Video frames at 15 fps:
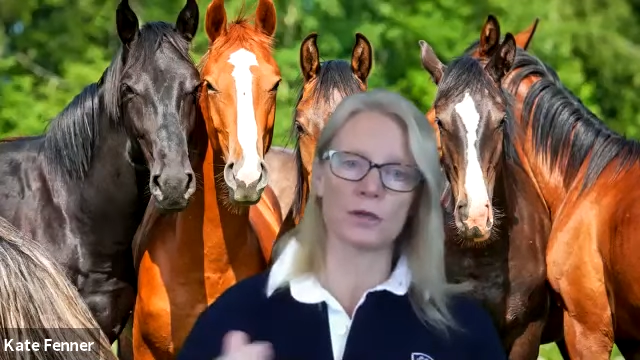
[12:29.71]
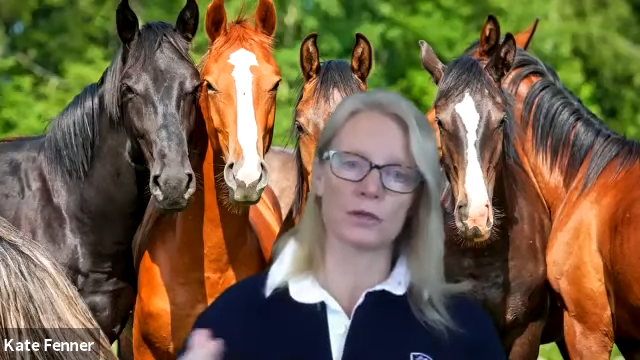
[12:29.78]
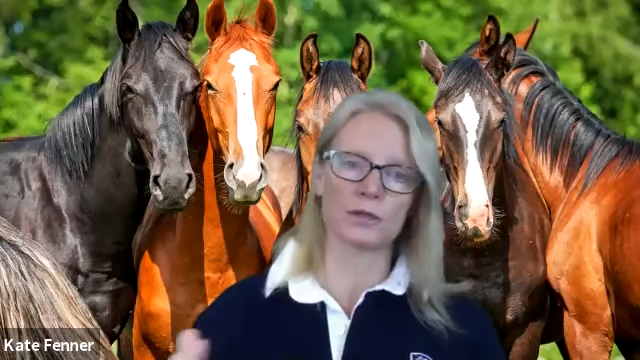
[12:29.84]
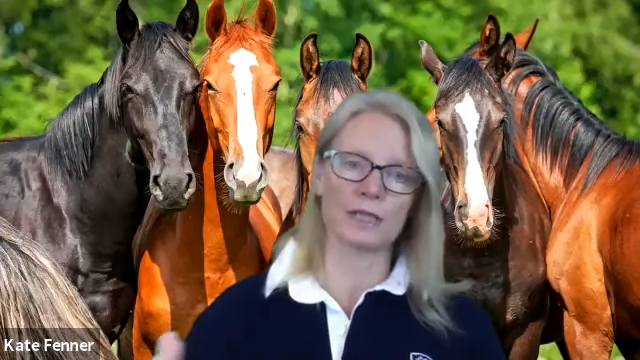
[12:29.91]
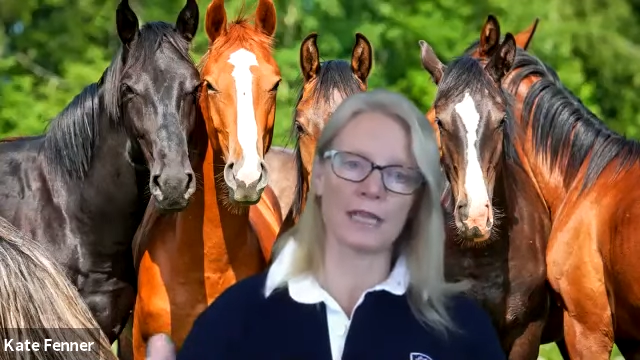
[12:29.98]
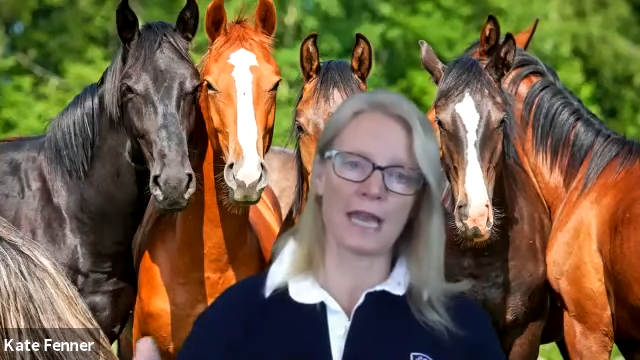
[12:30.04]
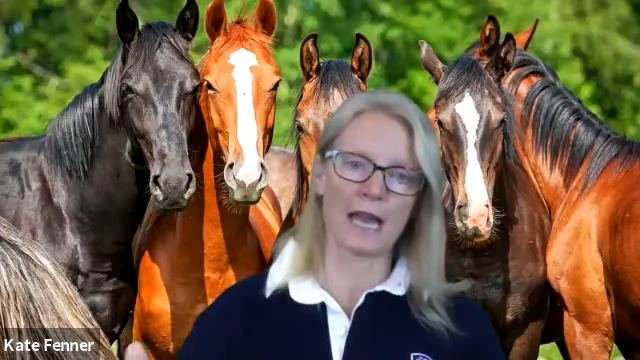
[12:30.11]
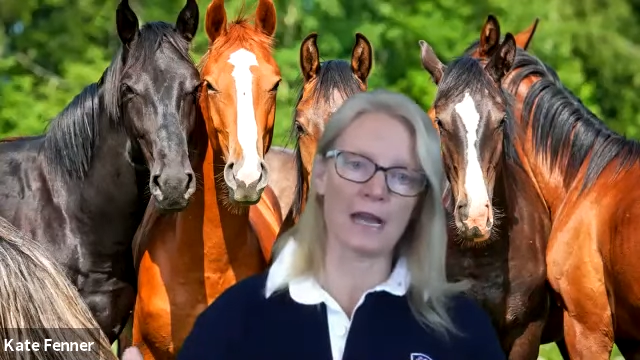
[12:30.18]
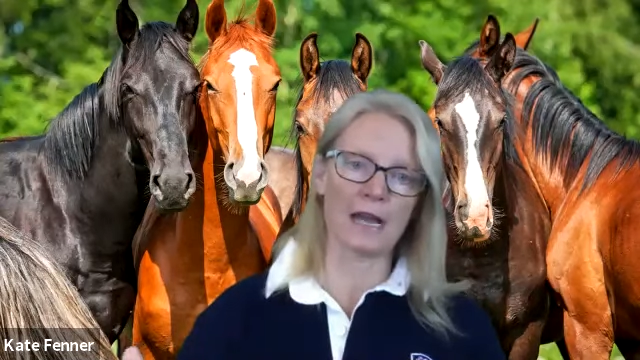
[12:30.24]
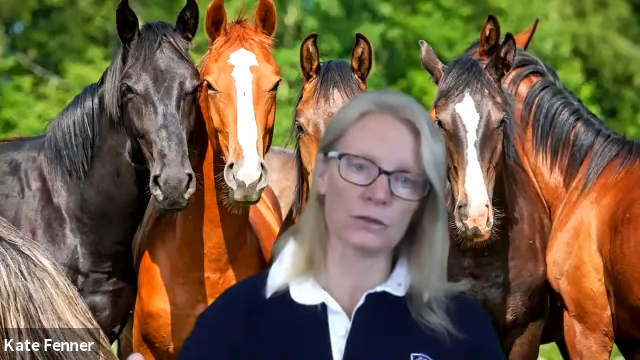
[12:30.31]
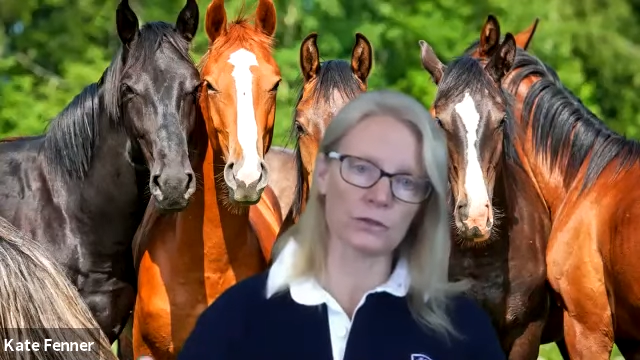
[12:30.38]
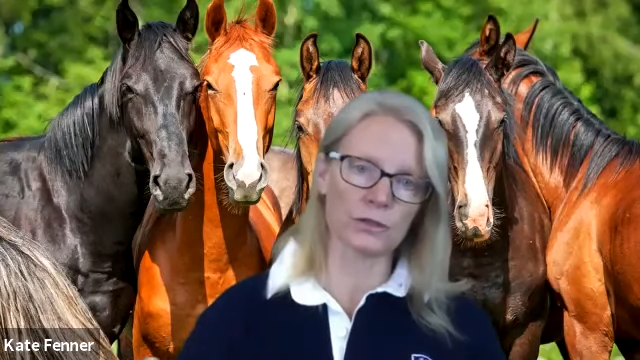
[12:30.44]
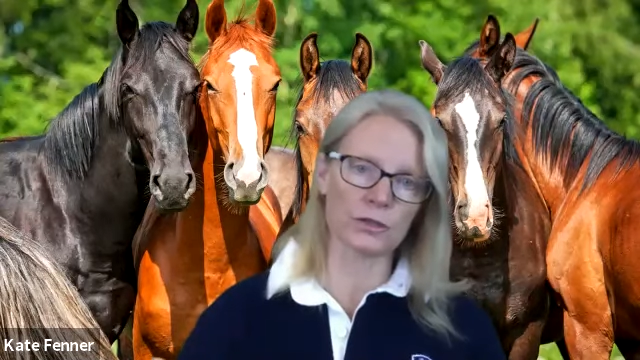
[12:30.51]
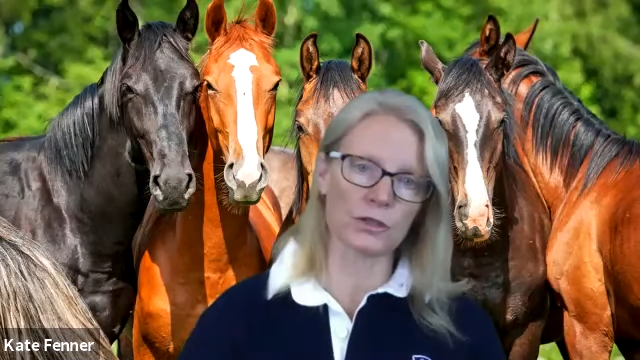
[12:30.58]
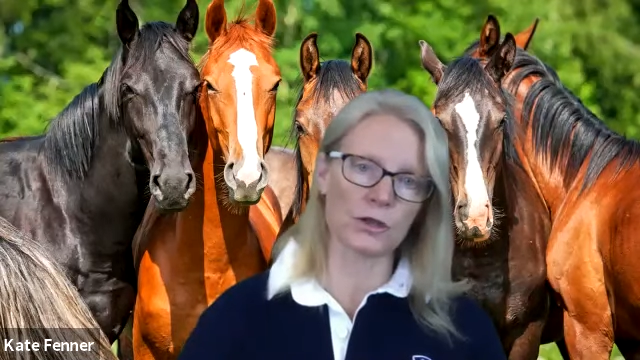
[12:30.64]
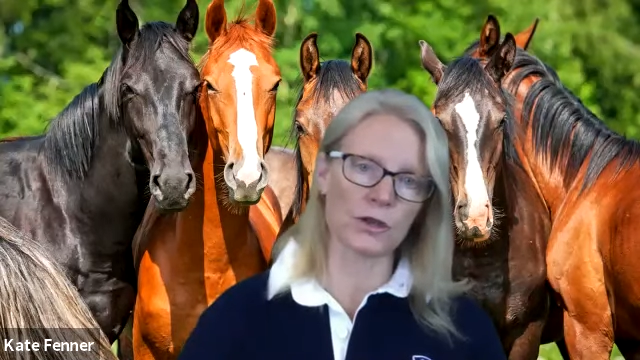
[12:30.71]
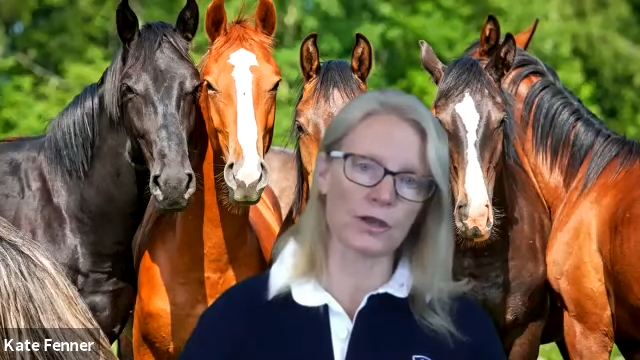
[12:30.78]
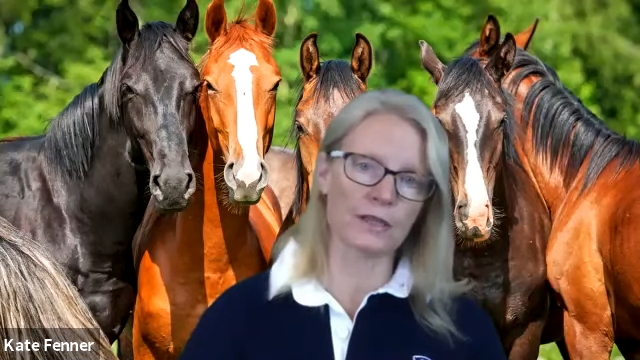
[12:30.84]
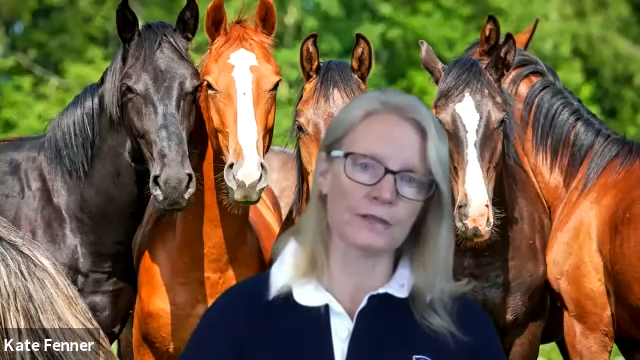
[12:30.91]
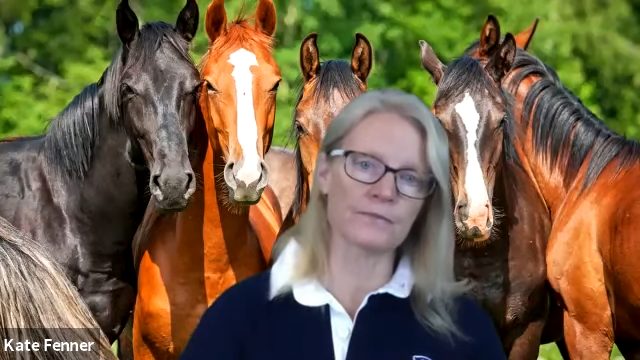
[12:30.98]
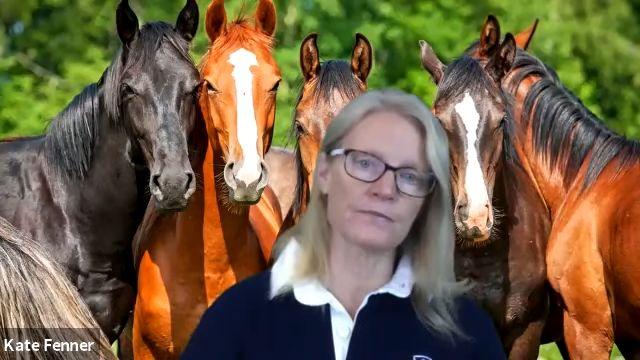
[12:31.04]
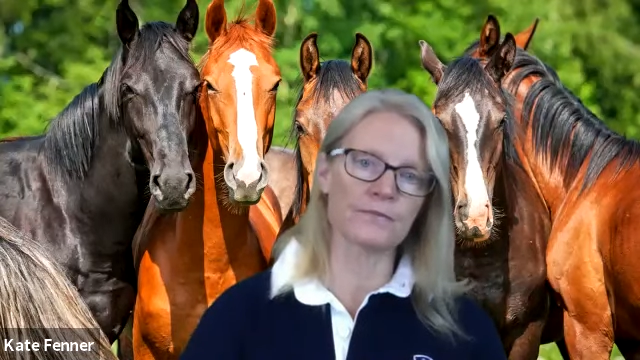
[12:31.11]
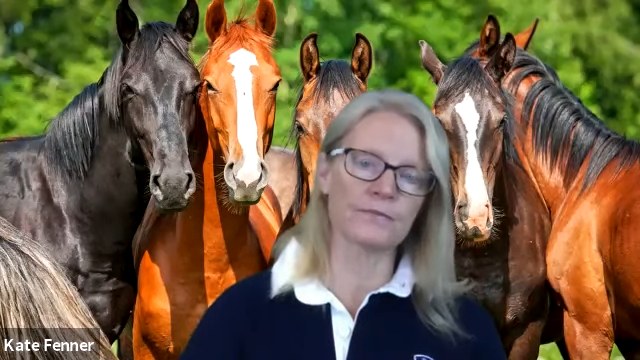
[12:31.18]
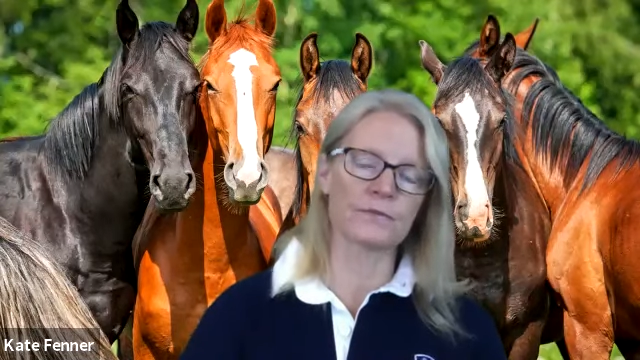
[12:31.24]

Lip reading: on the outside,